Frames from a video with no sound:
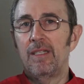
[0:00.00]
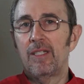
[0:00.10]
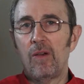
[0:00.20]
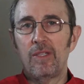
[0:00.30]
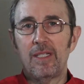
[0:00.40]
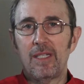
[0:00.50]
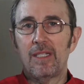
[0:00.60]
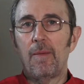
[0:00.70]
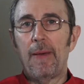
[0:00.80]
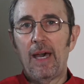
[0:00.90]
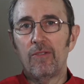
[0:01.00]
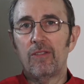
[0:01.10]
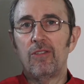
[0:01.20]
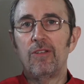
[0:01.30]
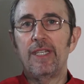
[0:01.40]
So this is about
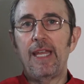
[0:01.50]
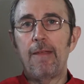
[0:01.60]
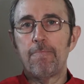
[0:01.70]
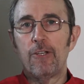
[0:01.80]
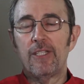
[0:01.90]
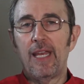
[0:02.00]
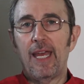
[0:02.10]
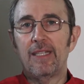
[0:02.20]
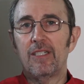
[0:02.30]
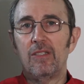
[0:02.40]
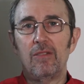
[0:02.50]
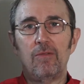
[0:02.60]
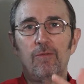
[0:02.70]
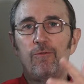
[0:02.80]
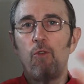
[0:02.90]
38%
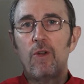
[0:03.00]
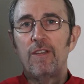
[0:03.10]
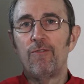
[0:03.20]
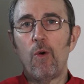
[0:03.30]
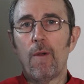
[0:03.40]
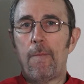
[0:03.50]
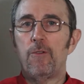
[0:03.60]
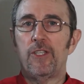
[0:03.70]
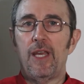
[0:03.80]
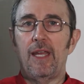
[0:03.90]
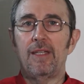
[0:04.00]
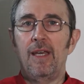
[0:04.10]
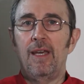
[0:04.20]
to 44%